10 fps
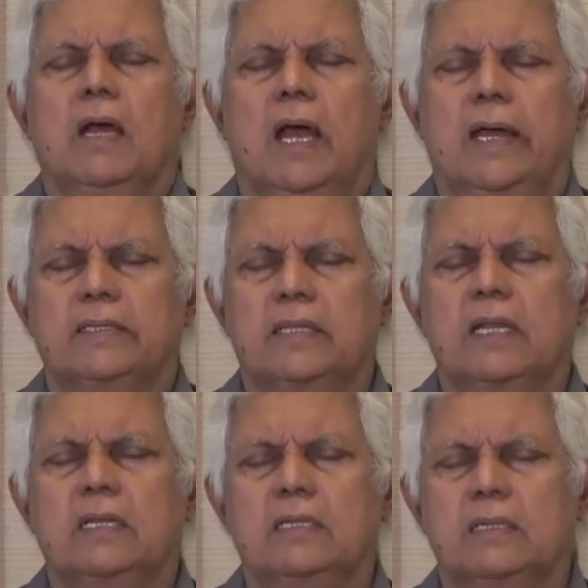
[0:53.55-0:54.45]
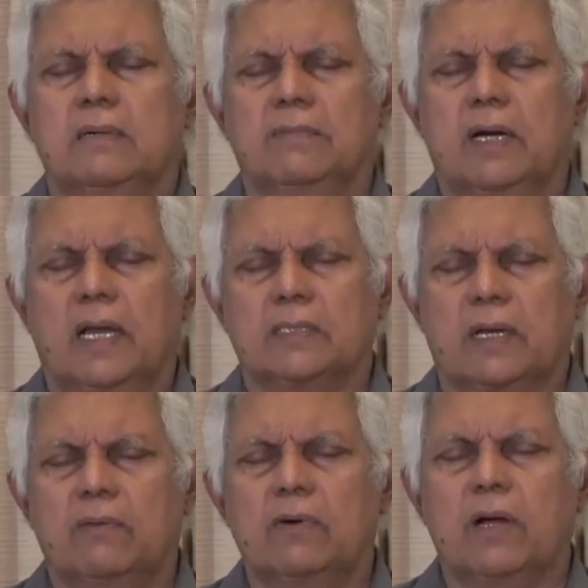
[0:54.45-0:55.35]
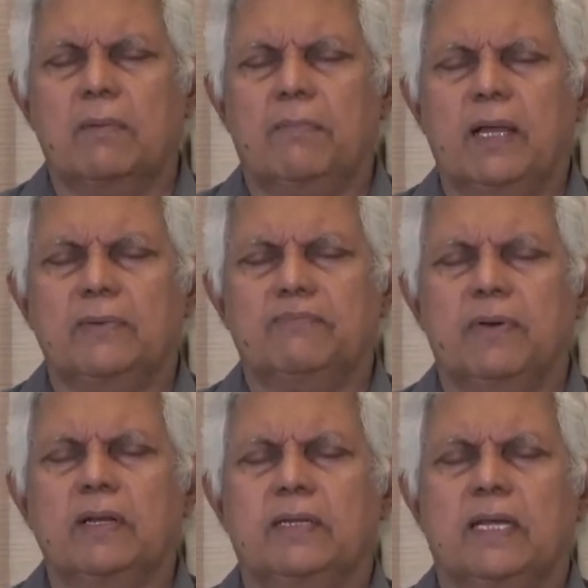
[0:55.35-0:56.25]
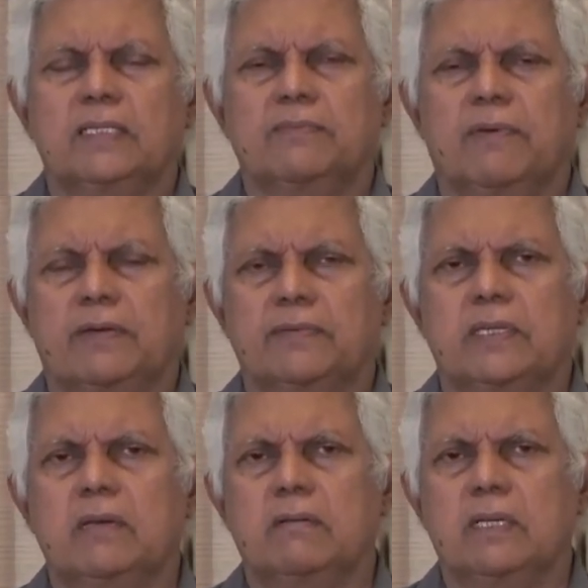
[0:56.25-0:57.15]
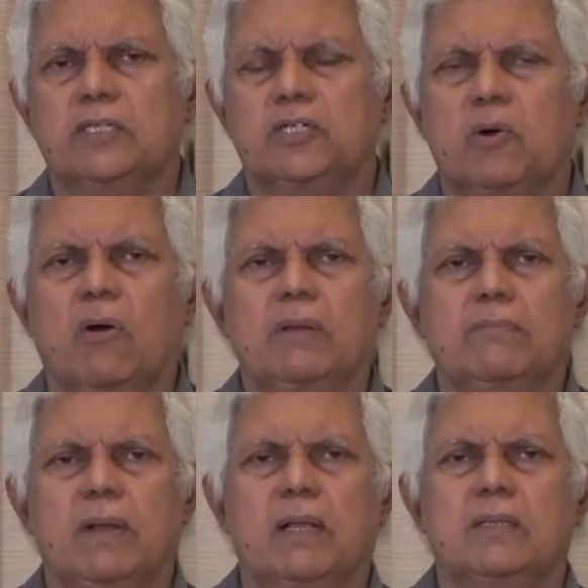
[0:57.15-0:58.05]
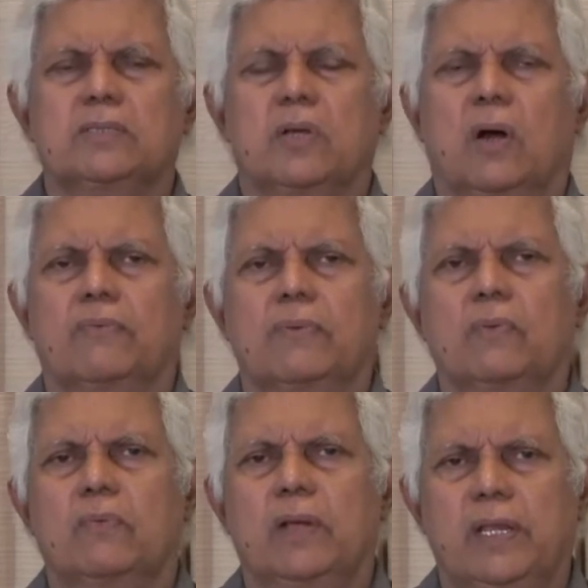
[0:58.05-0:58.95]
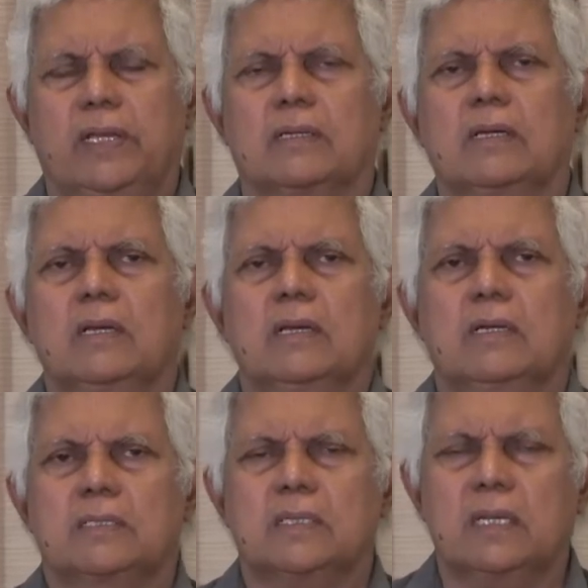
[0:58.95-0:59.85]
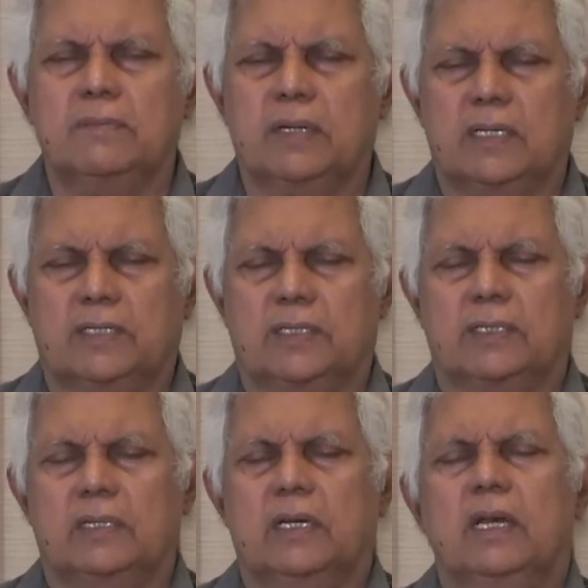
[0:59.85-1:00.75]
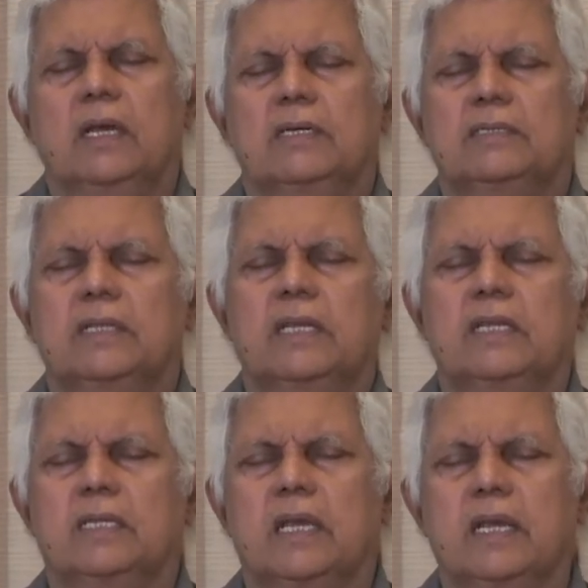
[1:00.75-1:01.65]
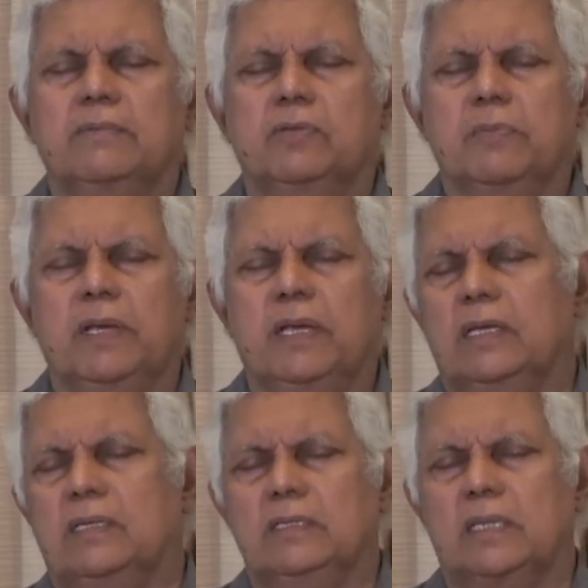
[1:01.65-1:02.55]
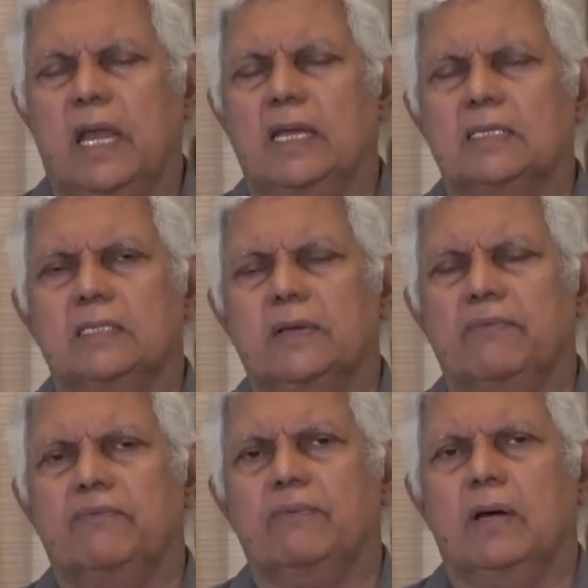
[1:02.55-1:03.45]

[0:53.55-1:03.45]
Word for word: And then uh, as I woke up, I felt as if I was hearing joy bells of a wedding a celebration. Then it came to me, it is as if